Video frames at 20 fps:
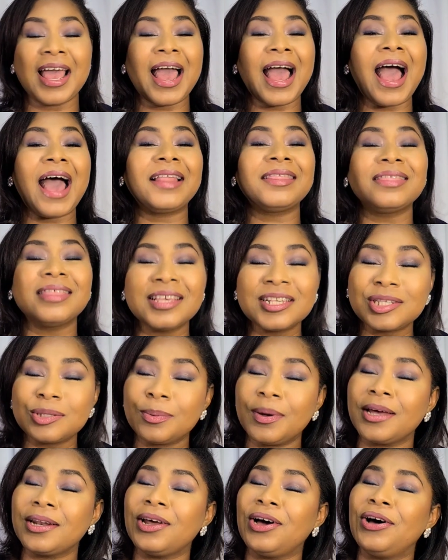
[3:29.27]
And this
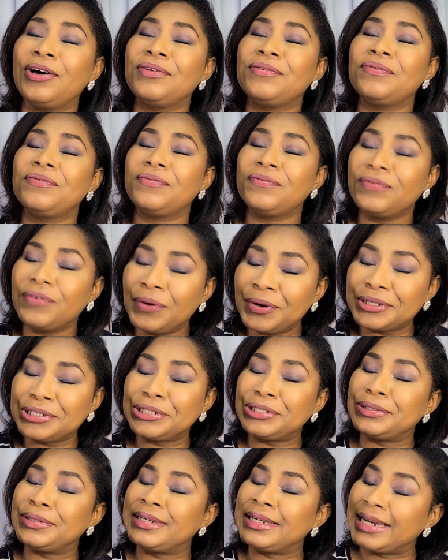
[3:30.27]
one,
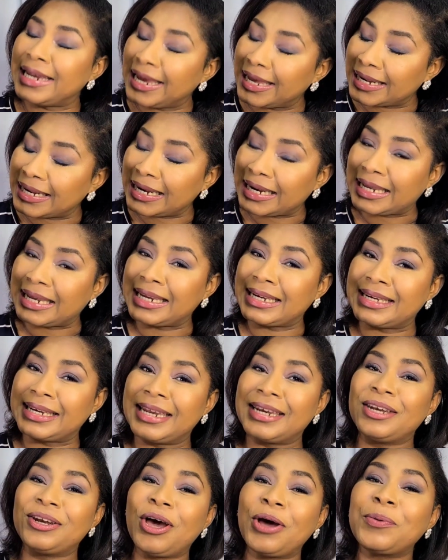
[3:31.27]
unfortunately, did
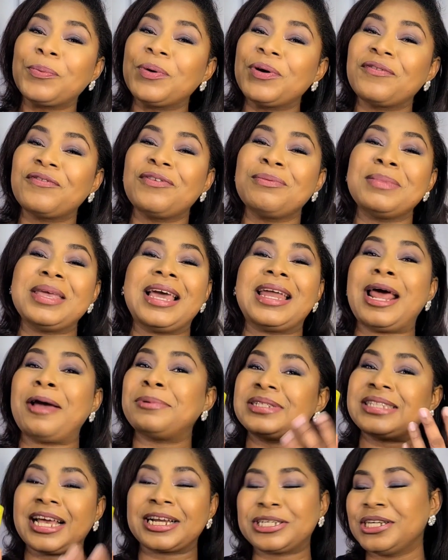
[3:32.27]
not work for me. And I
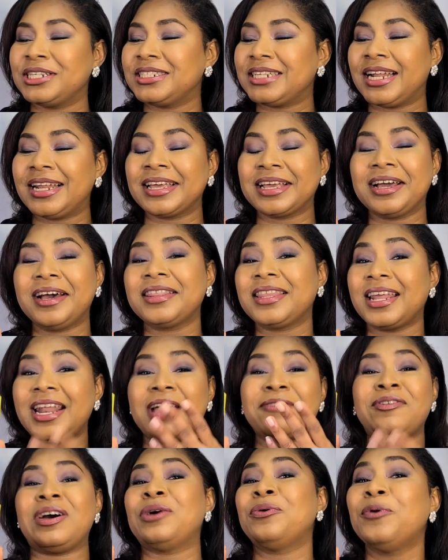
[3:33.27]
was actually telling her that I
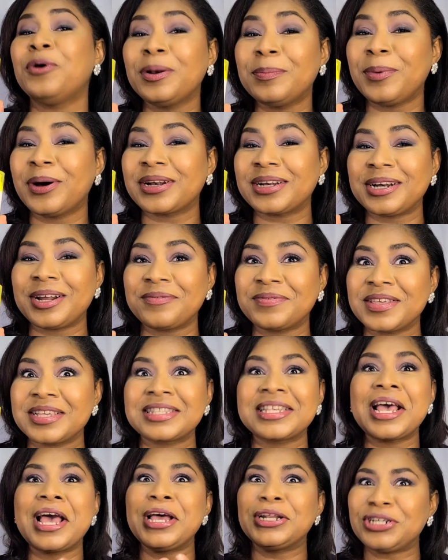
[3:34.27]
have a whole bottle of this
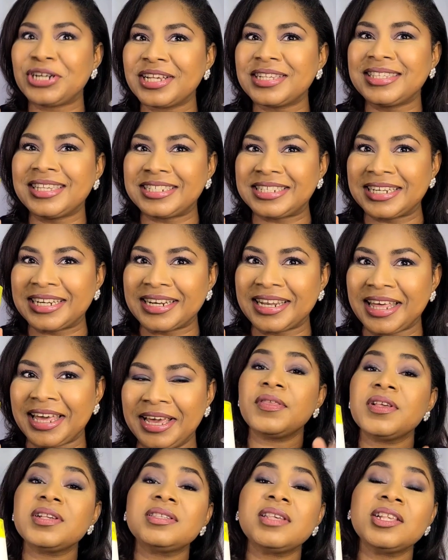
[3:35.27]
just sitting there.
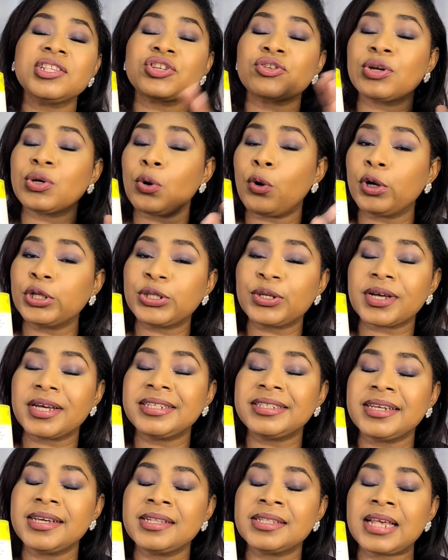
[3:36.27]
This sunscreen also
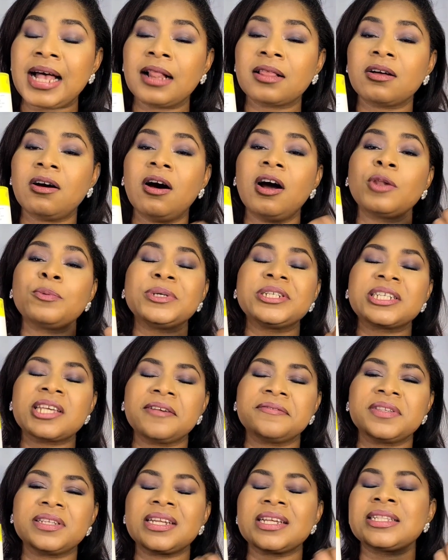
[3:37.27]
contains alcohol, which
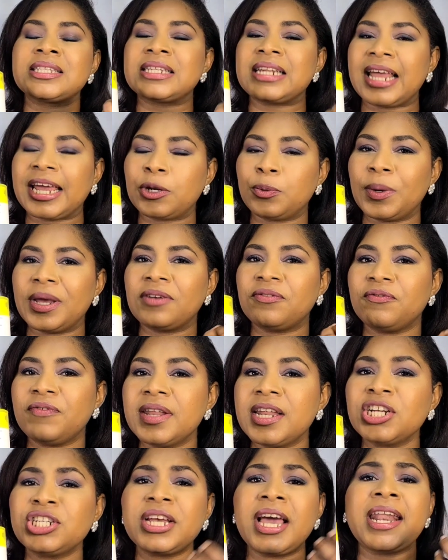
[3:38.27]
gives it its lightweight
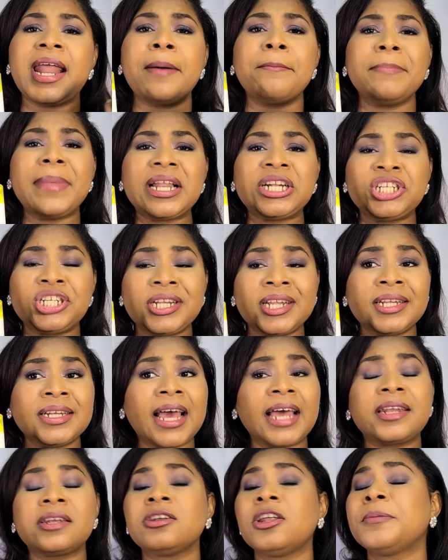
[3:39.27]
finish, and I'm mentioning
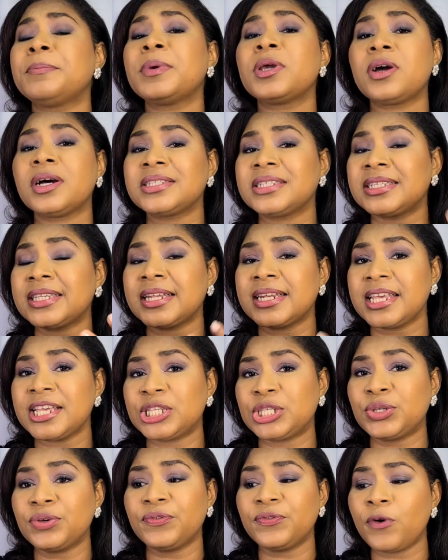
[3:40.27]
that not because it's an
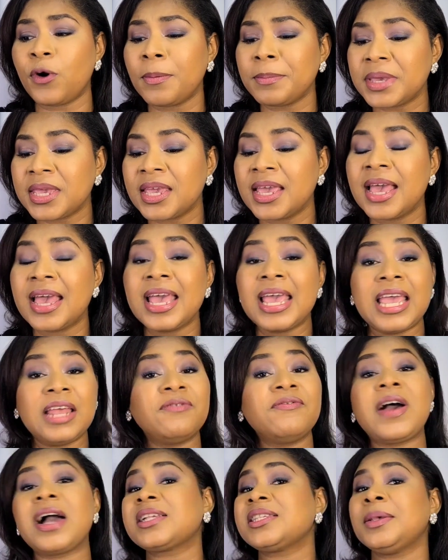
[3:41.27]
issue for me. In
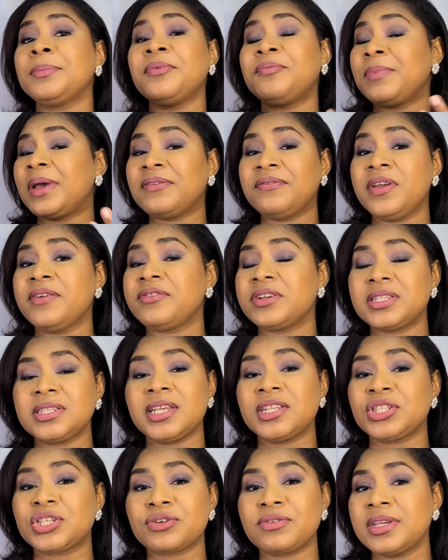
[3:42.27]
fact, some of my favorite
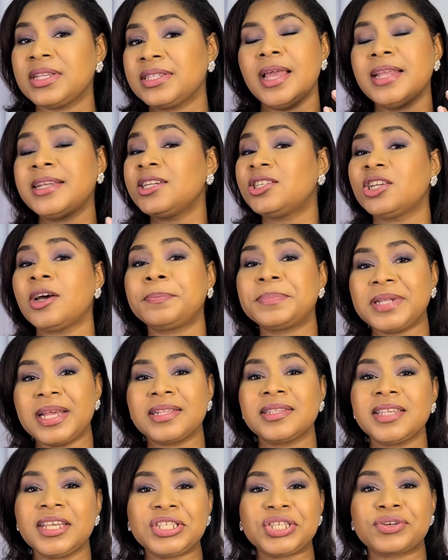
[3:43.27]
sunscreens in the top 10
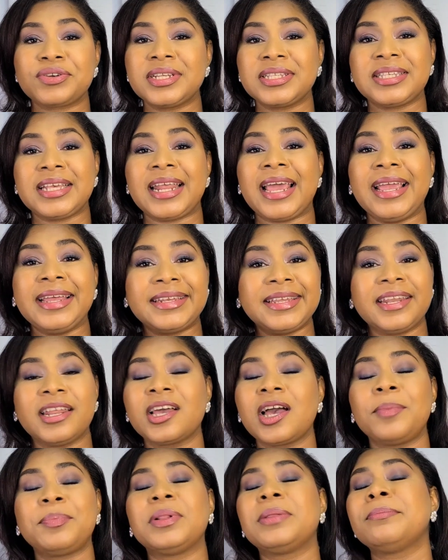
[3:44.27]
sunscreens that I did a
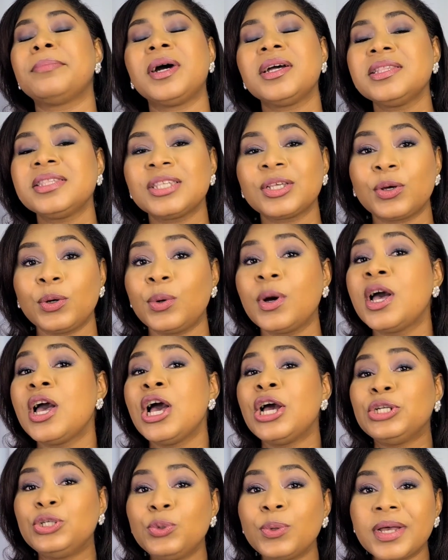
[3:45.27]
couple months ago
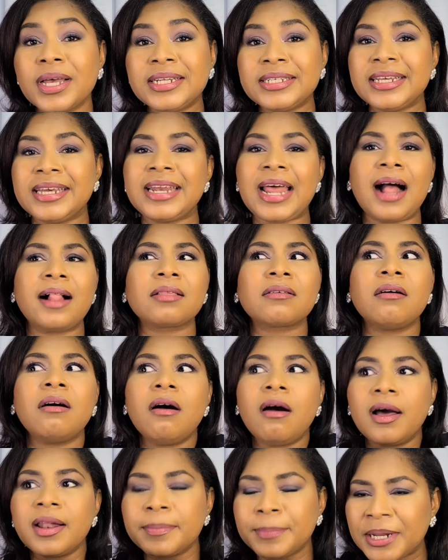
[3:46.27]
do contain
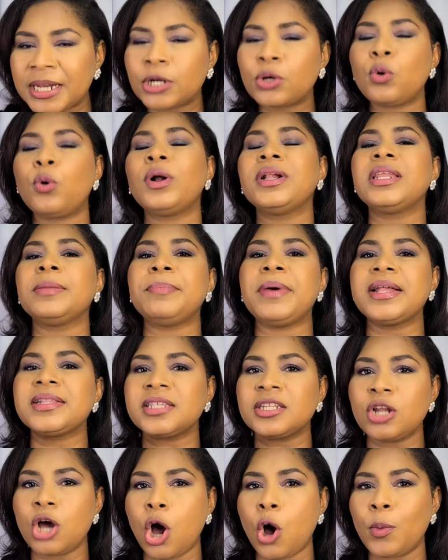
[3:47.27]
alcohol, but it all depends
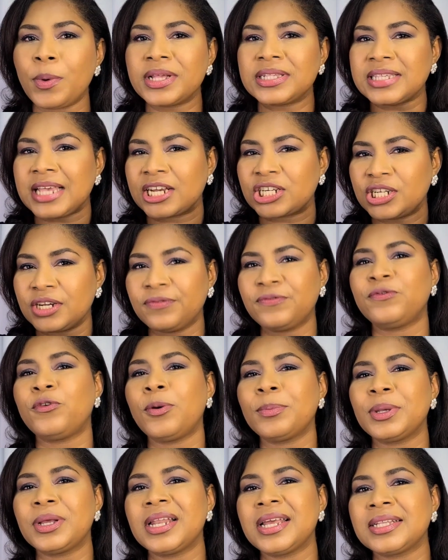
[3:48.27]
on how it's actually
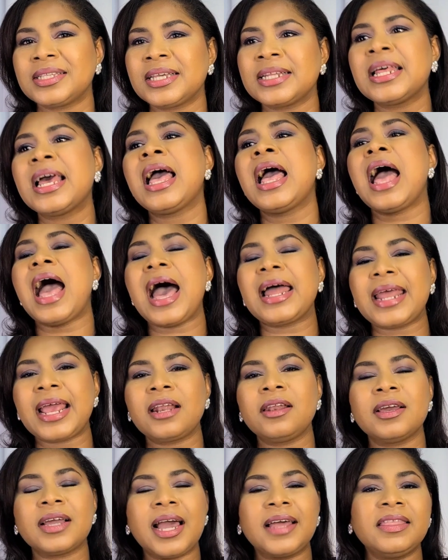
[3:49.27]
formulated, and I
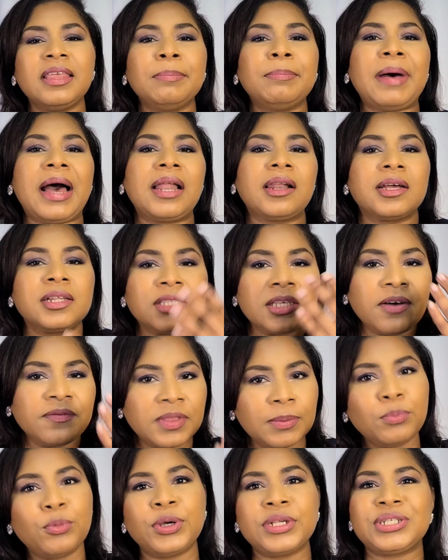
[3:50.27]
look at the balance of the
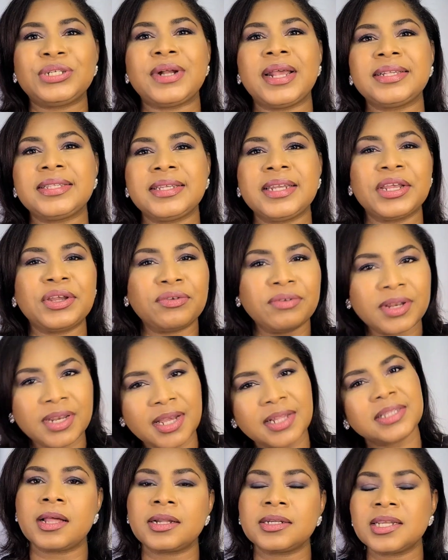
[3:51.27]
moisturizing
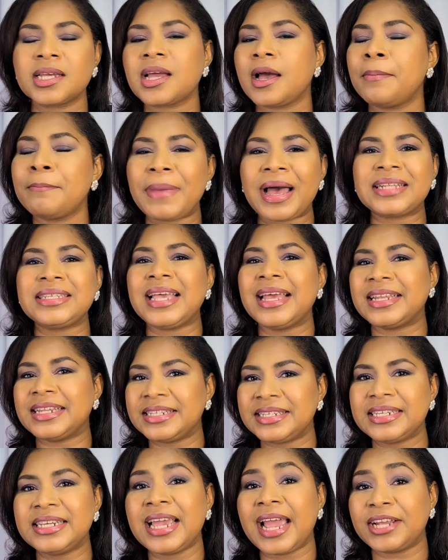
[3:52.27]
ingredients to combat any
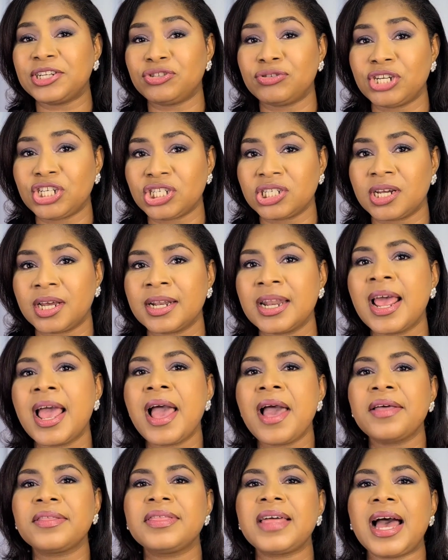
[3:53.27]
dehydration
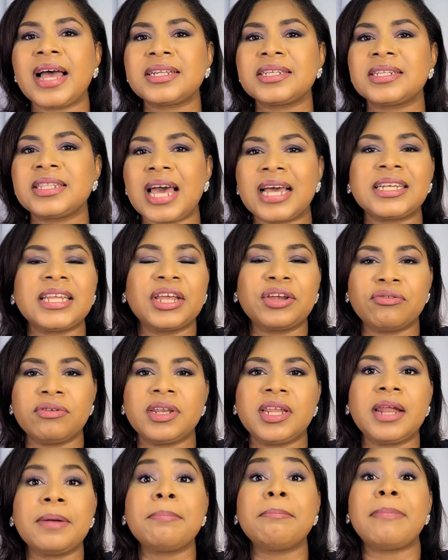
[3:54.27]
that
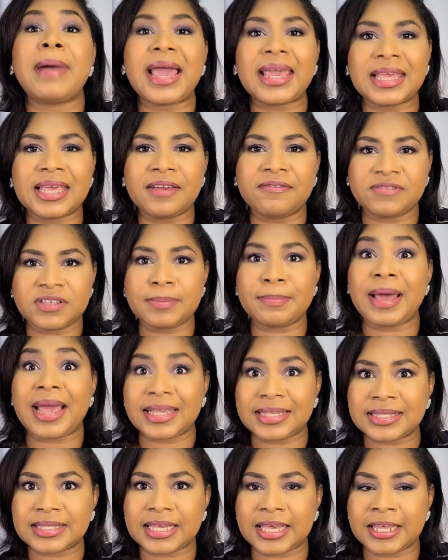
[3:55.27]
ingredient might give to my
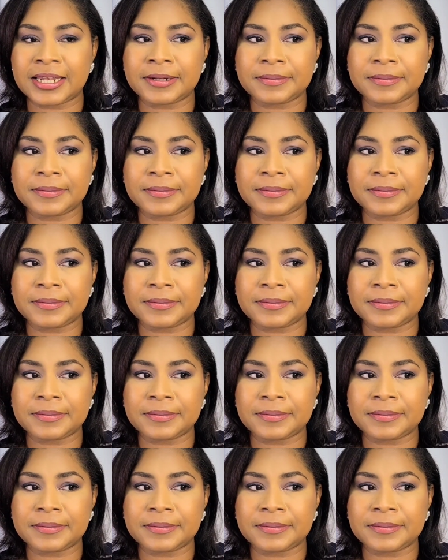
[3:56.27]
skin.